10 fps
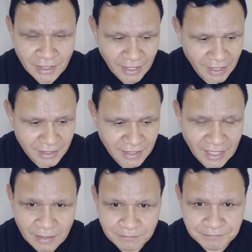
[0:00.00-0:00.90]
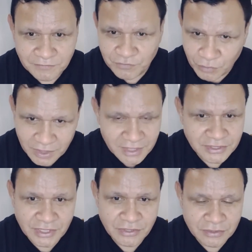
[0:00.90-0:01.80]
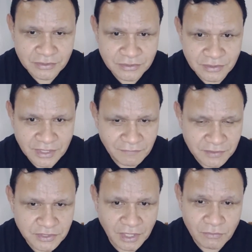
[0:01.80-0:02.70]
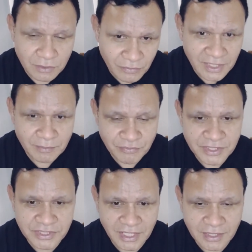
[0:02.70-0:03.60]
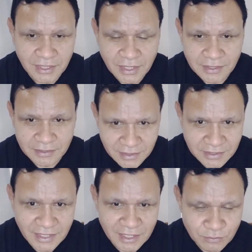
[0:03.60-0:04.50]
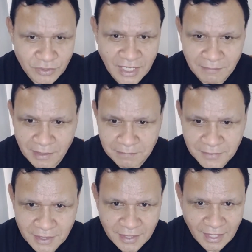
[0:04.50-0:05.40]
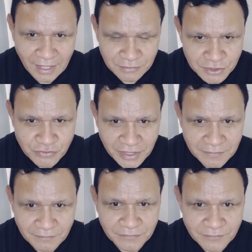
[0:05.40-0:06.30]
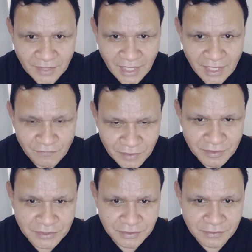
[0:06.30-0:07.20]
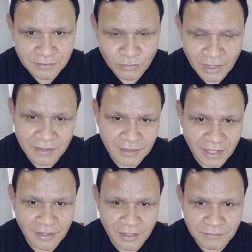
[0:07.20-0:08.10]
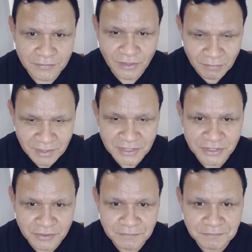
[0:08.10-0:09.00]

And if you want to continue to give and sow, we really appreciate it. The details will come up on the screen very soon. Well, on that note, God bless you.